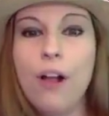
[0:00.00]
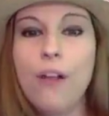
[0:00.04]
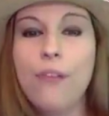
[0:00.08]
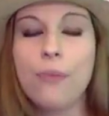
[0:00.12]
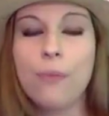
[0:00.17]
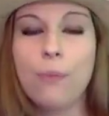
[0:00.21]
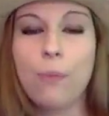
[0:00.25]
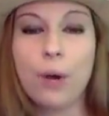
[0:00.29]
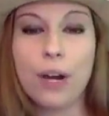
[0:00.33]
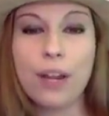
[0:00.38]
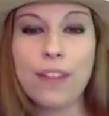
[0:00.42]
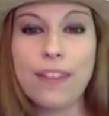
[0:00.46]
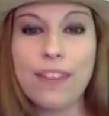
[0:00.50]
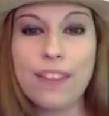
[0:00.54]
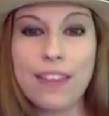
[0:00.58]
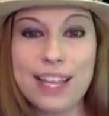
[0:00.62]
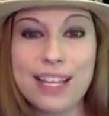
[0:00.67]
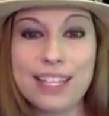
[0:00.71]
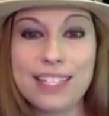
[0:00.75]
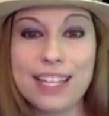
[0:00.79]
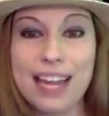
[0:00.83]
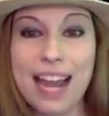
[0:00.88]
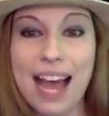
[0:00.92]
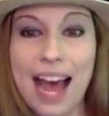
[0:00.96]
One of the
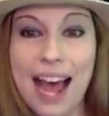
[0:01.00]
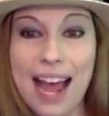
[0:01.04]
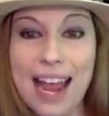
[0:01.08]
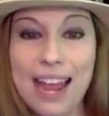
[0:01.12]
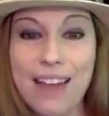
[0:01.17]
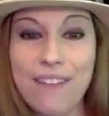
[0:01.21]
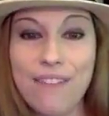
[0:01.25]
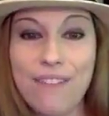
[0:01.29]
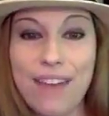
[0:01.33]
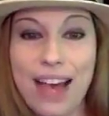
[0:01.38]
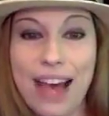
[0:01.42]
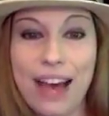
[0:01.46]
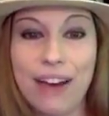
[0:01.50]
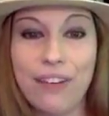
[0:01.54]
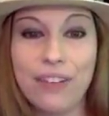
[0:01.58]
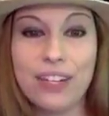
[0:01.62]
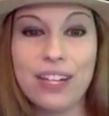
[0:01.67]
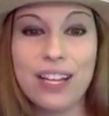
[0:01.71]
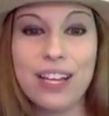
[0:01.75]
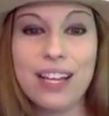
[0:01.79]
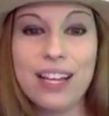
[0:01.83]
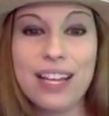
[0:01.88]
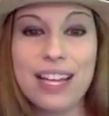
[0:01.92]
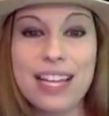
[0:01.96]
things that I have found
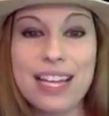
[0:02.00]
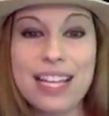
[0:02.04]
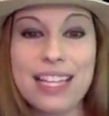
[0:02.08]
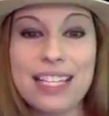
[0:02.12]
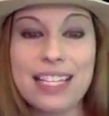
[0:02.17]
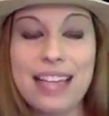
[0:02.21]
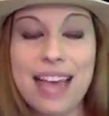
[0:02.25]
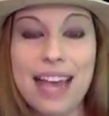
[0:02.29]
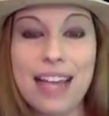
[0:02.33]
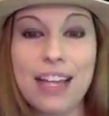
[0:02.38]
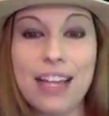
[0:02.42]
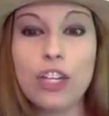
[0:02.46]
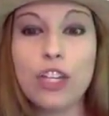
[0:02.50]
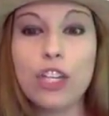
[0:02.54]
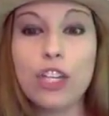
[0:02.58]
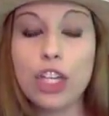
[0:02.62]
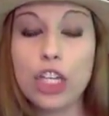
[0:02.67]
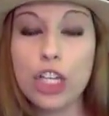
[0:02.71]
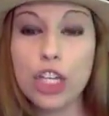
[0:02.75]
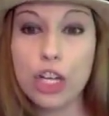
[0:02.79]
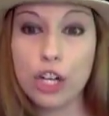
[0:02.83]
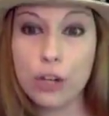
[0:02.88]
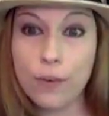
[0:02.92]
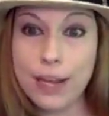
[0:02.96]
is that
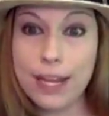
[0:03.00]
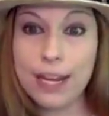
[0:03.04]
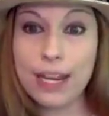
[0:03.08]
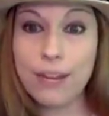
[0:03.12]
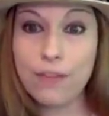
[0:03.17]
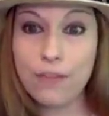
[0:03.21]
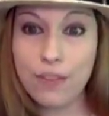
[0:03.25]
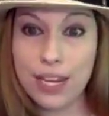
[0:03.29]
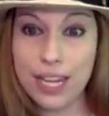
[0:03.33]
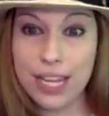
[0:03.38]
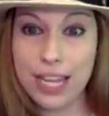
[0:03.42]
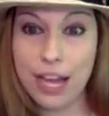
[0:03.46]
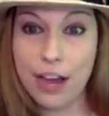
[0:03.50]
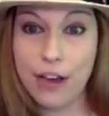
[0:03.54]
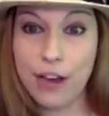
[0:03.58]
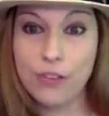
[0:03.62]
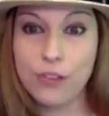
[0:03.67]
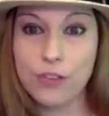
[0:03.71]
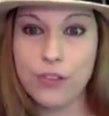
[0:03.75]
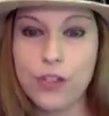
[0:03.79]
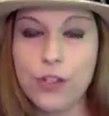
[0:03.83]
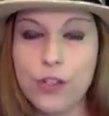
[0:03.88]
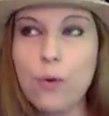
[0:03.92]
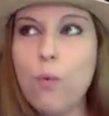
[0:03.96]
curated
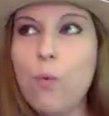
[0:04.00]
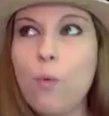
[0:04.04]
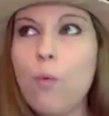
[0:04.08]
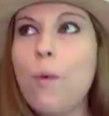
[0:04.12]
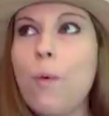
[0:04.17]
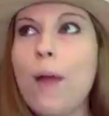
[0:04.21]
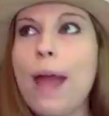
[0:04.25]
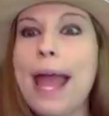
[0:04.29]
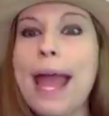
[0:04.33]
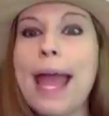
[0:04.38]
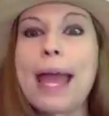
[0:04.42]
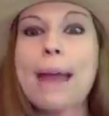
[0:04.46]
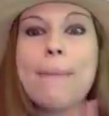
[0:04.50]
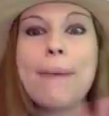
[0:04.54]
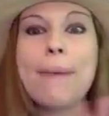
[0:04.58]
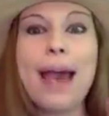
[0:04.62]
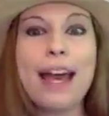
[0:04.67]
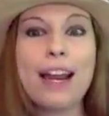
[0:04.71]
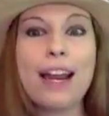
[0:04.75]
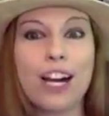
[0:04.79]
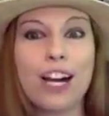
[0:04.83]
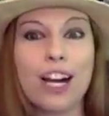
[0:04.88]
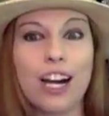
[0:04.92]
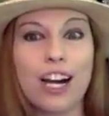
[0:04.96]
videos do way
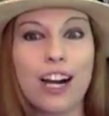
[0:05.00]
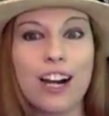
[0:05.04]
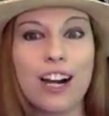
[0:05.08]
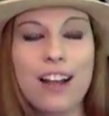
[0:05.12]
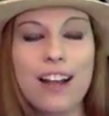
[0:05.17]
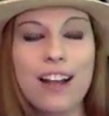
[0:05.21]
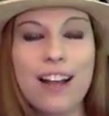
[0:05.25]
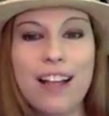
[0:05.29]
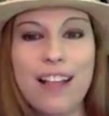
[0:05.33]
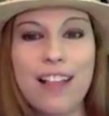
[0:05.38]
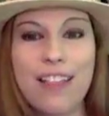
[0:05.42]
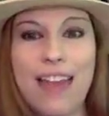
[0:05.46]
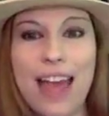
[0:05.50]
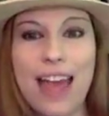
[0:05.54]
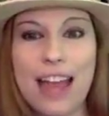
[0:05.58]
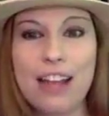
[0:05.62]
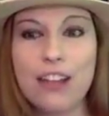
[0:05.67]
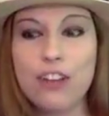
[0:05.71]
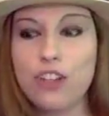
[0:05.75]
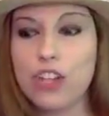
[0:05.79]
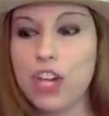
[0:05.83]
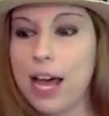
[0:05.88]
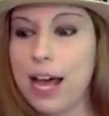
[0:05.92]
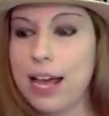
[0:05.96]
better
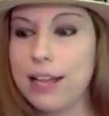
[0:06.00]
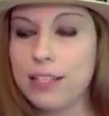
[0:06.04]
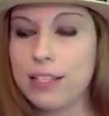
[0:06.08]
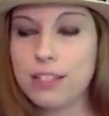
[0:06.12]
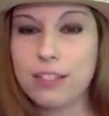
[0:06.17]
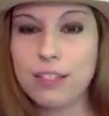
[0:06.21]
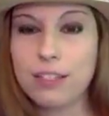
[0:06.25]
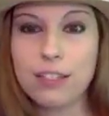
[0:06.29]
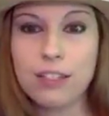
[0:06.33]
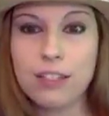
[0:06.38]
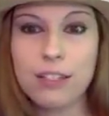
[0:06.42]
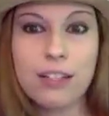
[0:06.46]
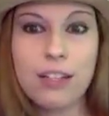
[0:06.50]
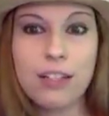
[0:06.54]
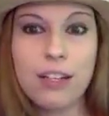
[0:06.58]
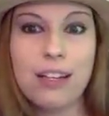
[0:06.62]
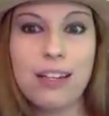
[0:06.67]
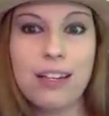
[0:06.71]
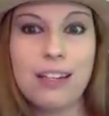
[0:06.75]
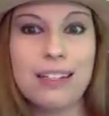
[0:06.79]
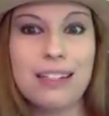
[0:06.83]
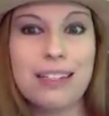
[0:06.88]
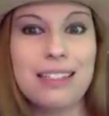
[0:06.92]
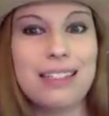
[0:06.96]
than just
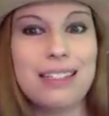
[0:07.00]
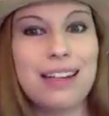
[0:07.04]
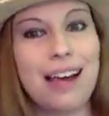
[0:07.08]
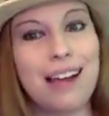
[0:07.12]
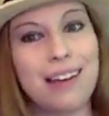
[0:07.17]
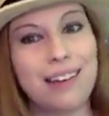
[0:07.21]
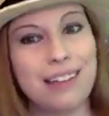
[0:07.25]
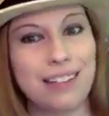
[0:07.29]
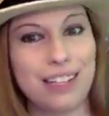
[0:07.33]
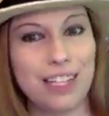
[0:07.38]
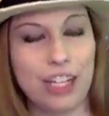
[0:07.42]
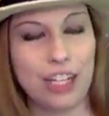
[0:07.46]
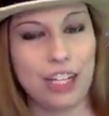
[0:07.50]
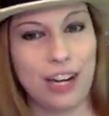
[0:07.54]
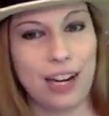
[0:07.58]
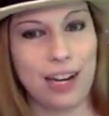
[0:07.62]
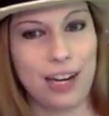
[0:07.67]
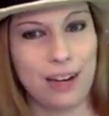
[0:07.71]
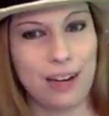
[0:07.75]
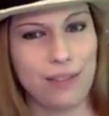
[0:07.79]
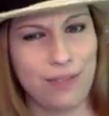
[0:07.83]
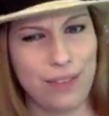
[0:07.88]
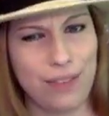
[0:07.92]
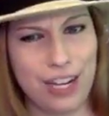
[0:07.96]
not
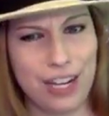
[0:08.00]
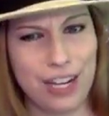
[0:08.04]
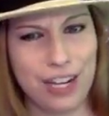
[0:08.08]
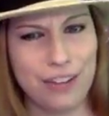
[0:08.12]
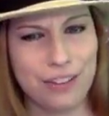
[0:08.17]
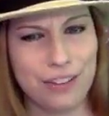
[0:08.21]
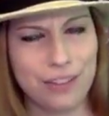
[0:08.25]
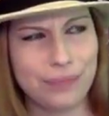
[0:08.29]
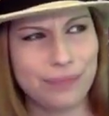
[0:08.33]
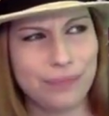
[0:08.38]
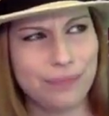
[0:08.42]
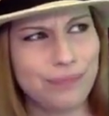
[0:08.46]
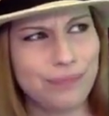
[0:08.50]
curated videos.